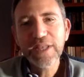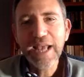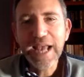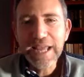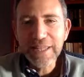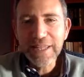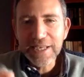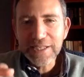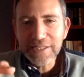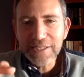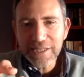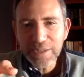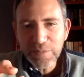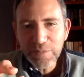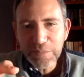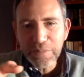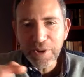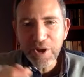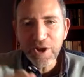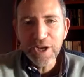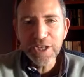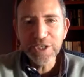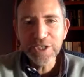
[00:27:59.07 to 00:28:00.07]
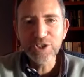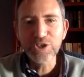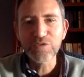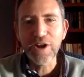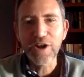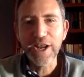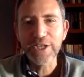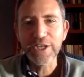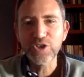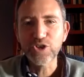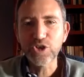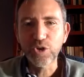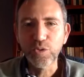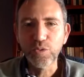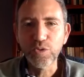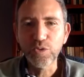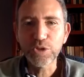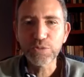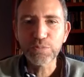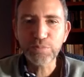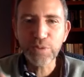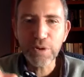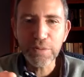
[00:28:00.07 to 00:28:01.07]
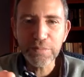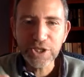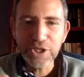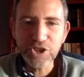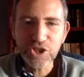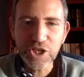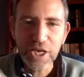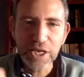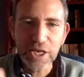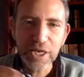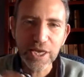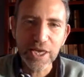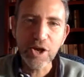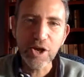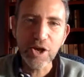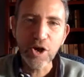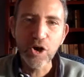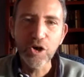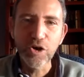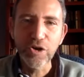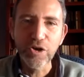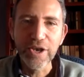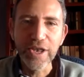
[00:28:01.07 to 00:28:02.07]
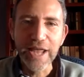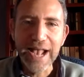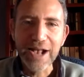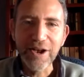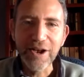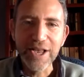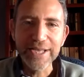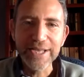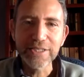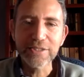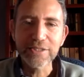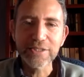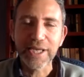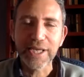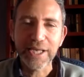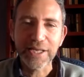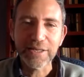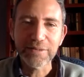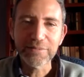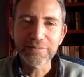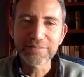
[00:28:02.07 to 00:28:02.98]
And there's someone behind you, Rachel, who's probably checking on our editing.